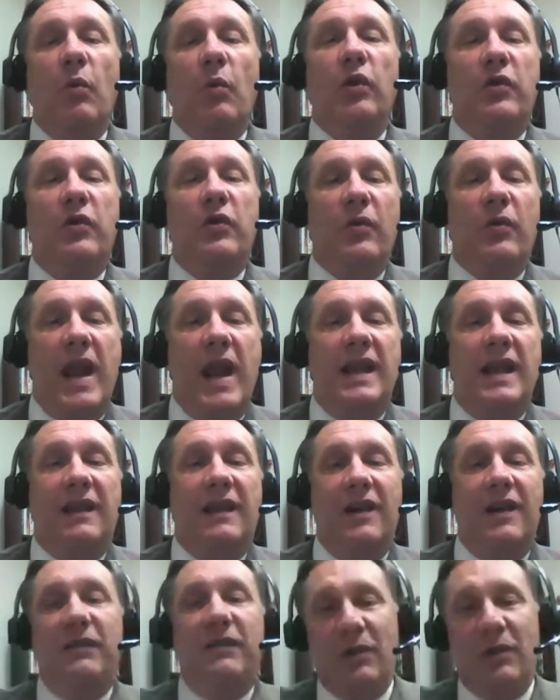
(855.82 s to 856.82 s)
we're
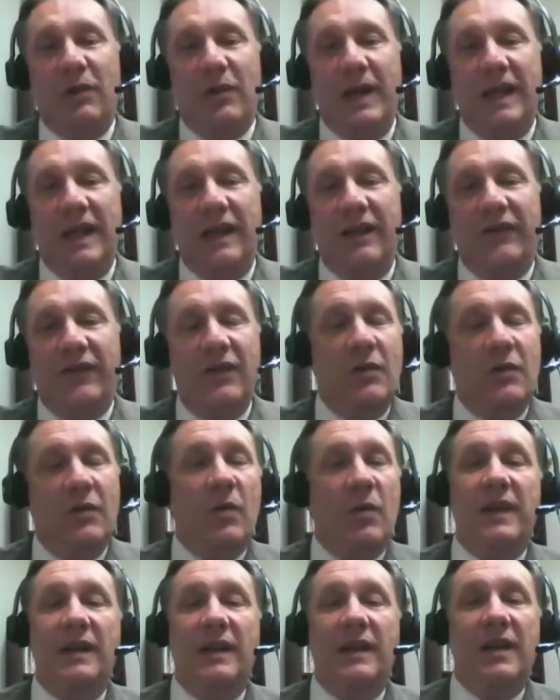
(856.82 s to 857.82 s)
creating their future
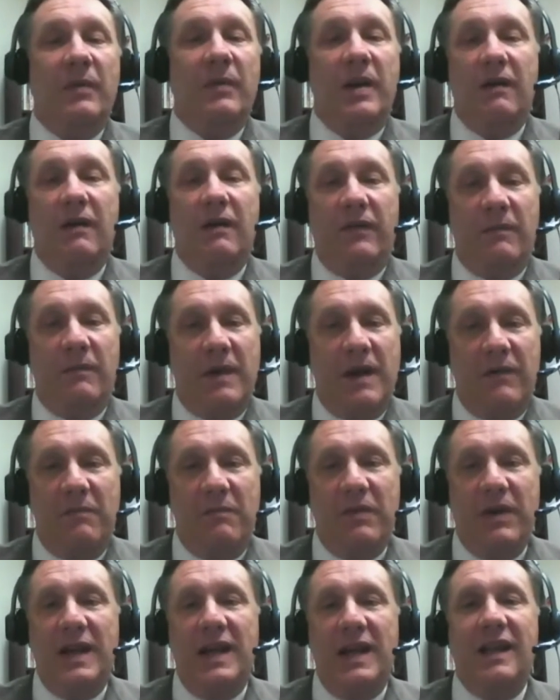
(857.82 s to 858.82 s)
employees. And the one thing that we hear
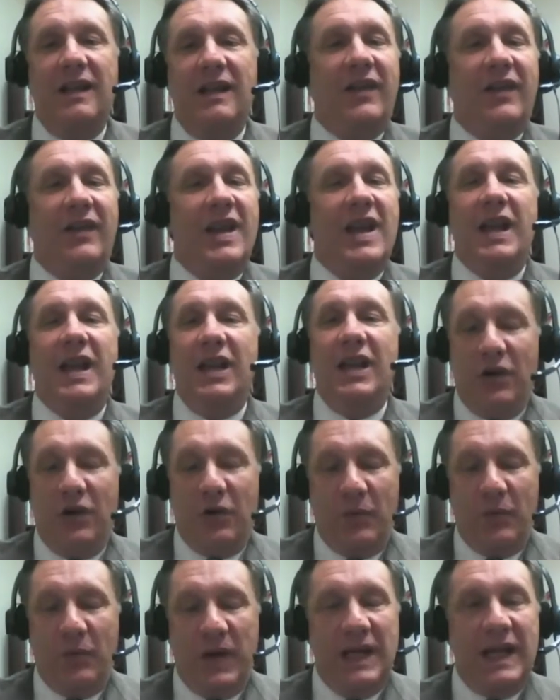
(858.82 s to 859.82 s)
from everybody is,
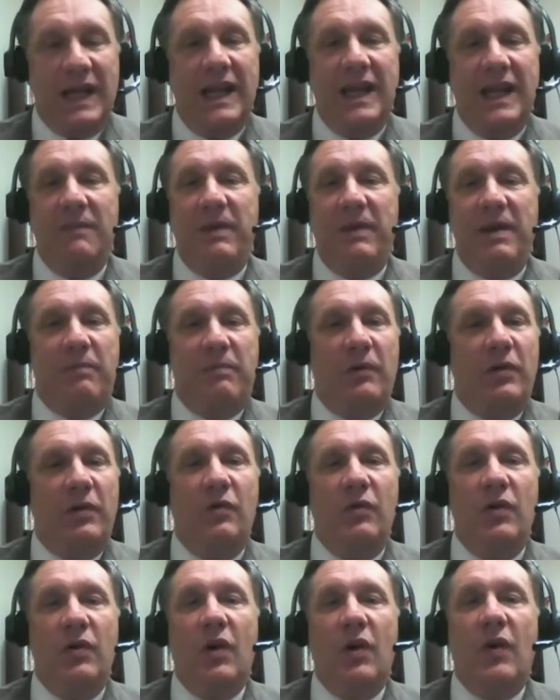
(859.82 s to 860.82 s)
you know, we need
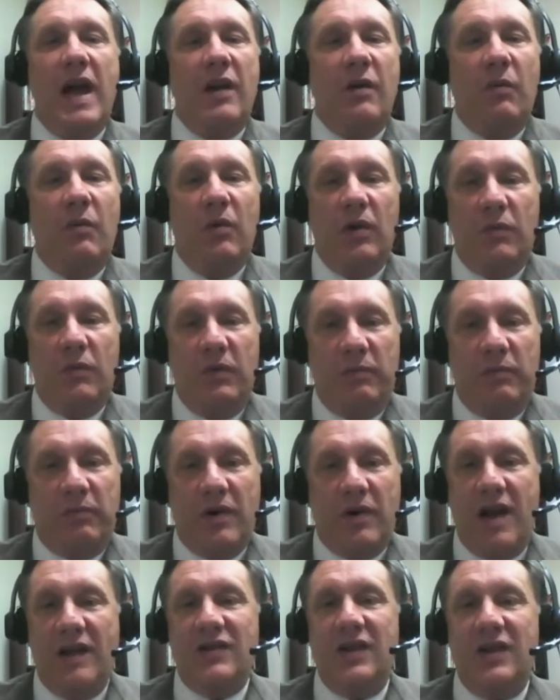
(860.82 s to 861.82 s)
people who know how to
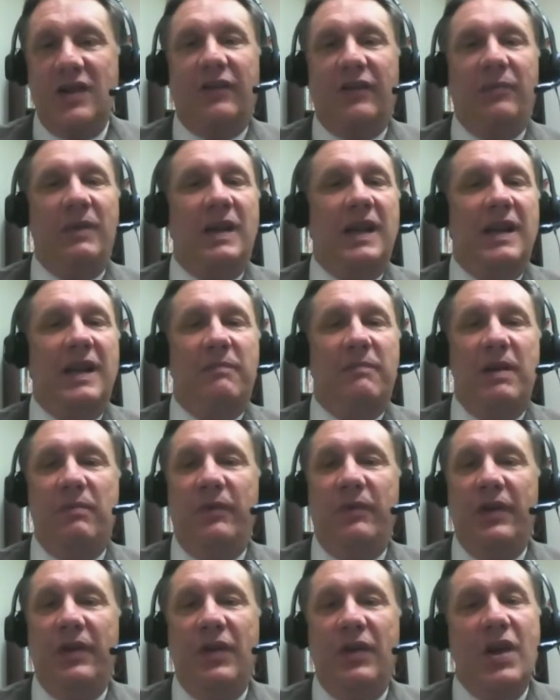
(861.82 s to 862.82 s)
work with projects. We
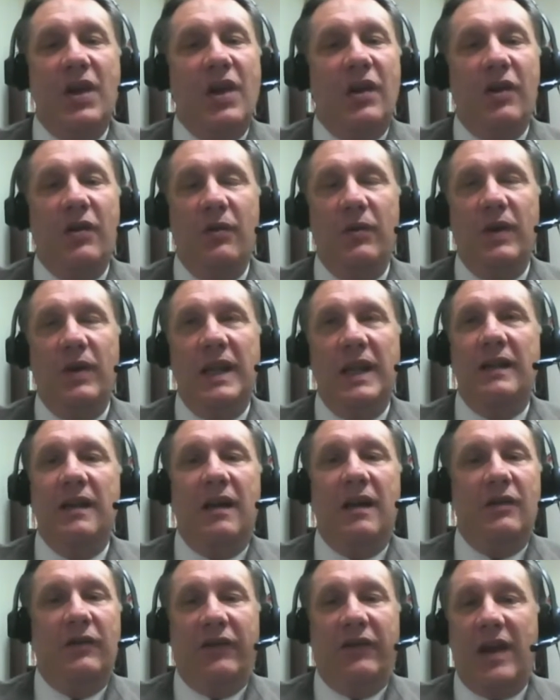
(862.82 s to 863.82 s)
need people who need
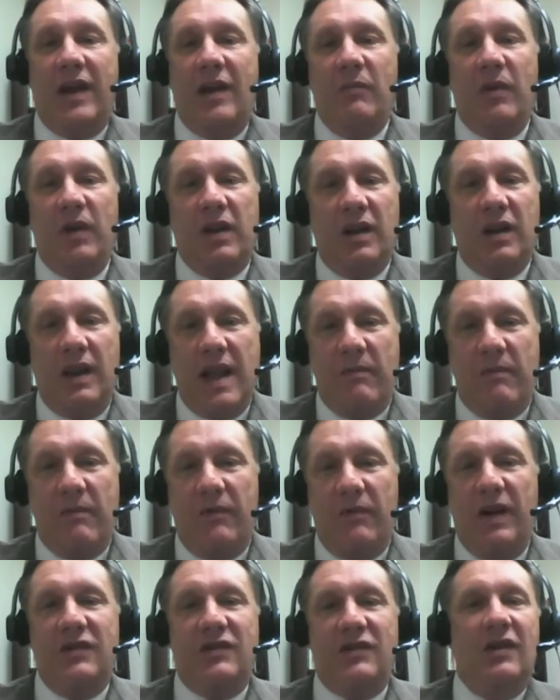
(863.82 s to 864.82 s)
to understand what
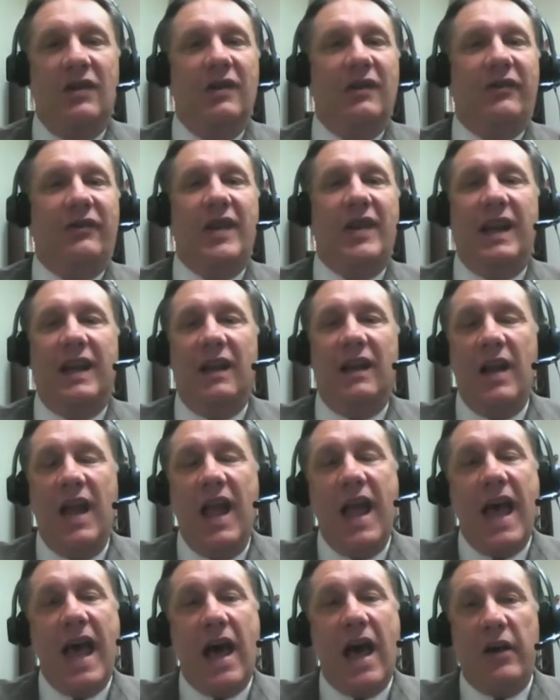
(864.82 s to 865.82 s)
collaboration looks like and
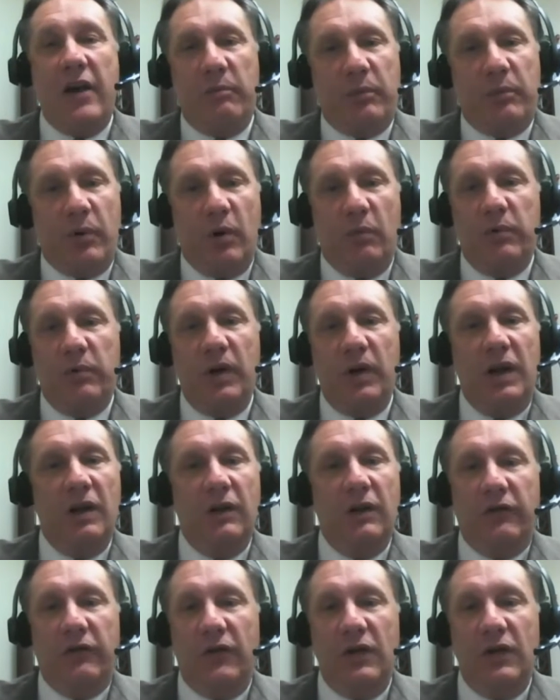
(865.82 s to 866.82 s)
how to
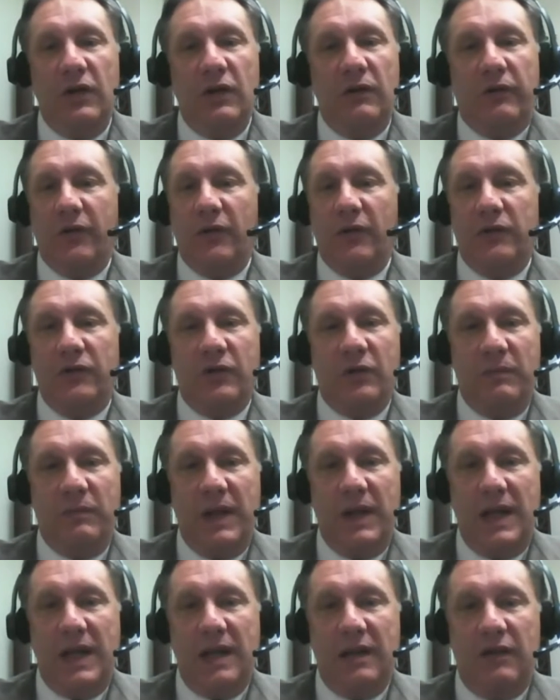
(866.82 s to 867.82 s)
appropriately use social
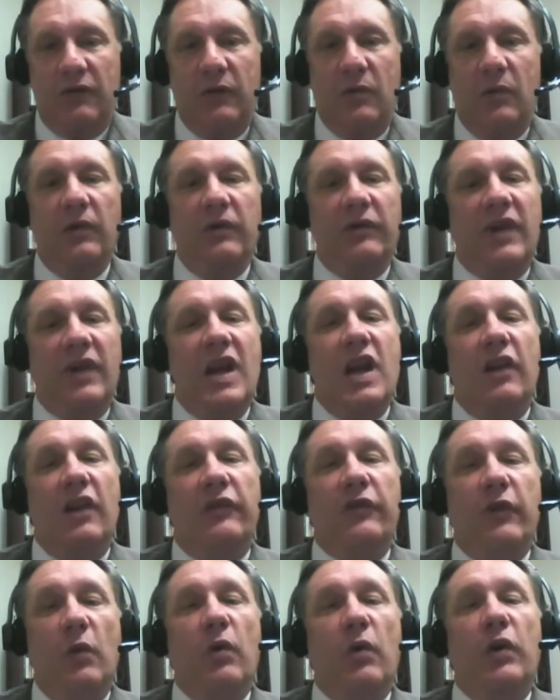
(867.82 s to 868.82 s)
media tools.
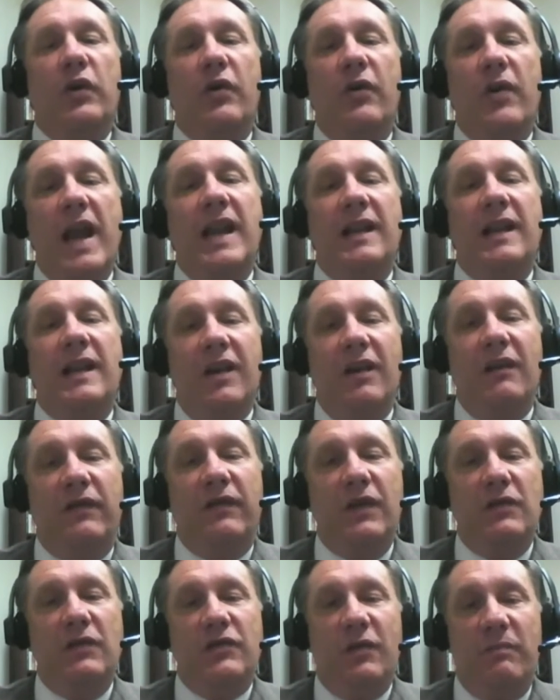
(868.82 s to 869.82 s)
So we're creating their
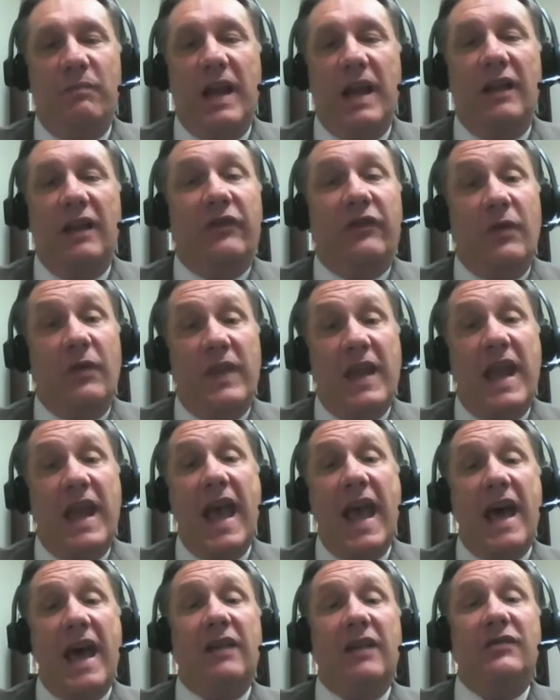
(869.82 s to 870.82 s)
future beds, so they
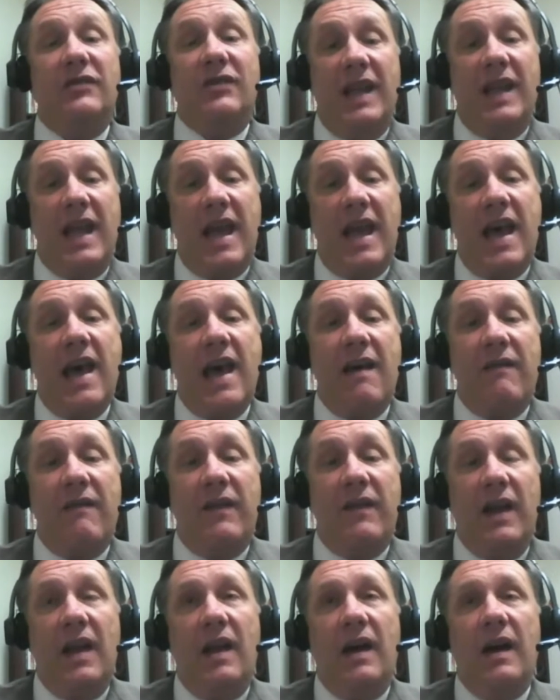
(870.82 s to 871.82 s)
actually have
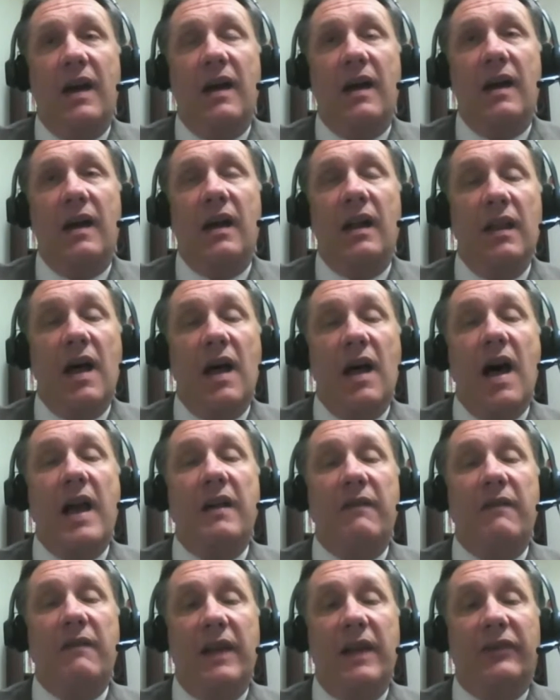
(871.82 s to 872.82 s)
a
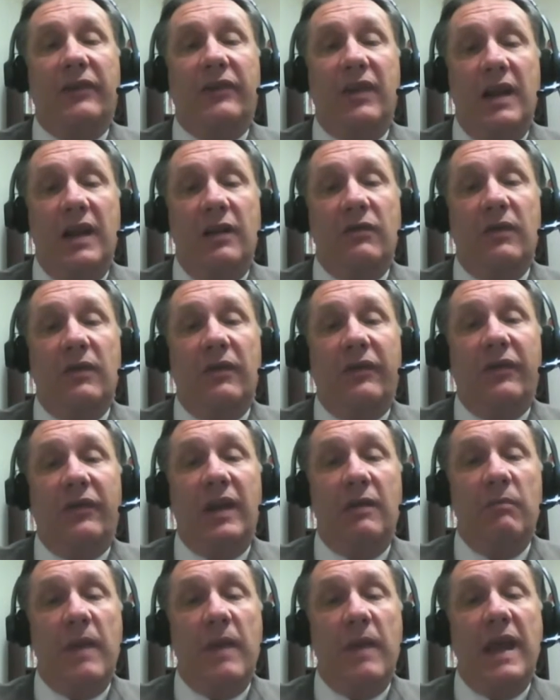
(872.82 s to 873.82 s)
lot of vested interest
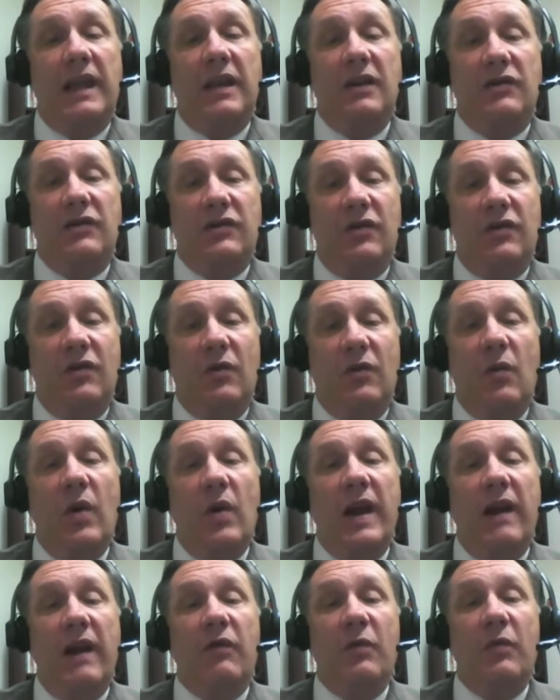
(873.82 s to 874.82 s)
in making sure
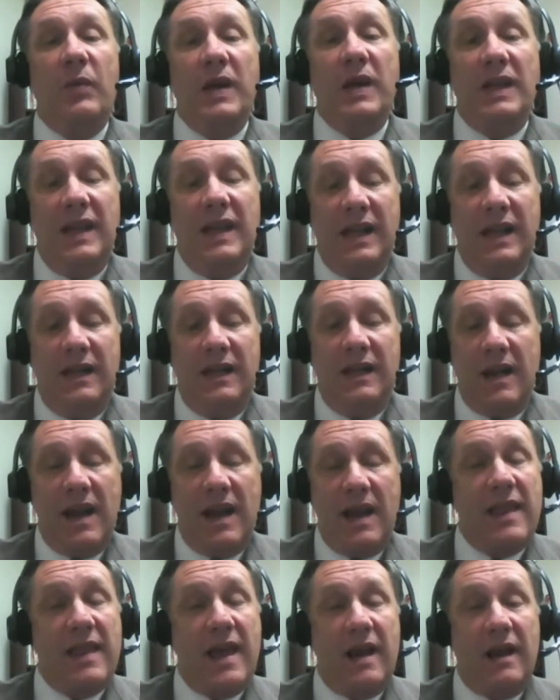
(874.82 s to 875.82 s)
whatever we need
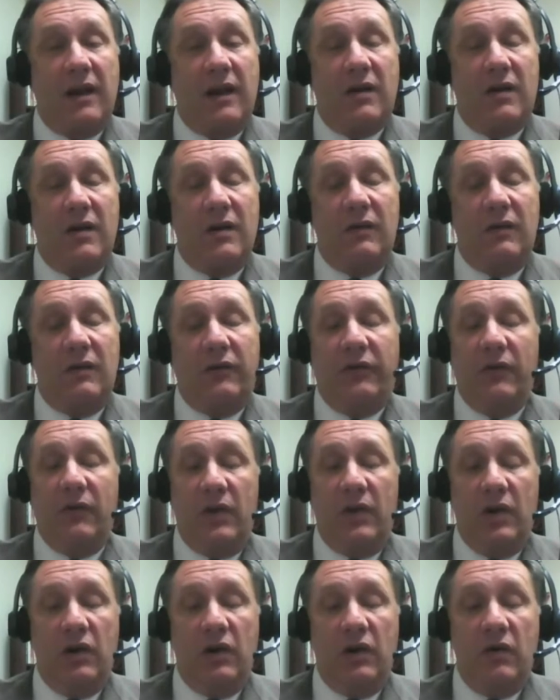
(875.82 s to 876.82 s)
that occurs. So
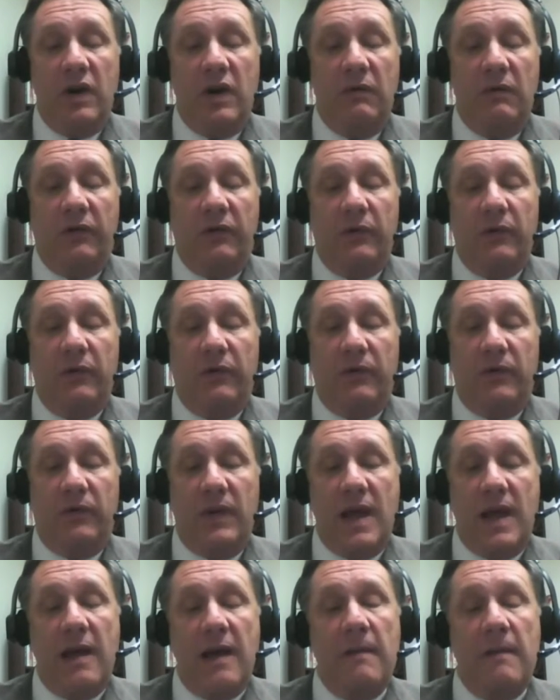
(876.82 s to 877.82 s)
they're a great resource for
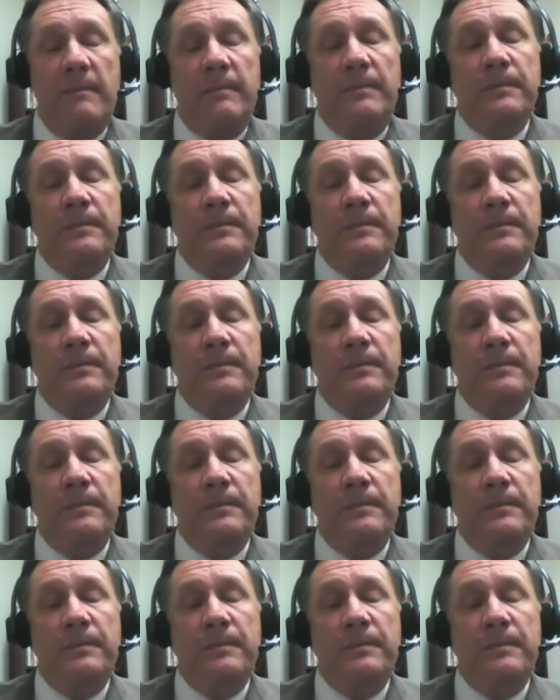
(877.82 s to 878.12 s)
that.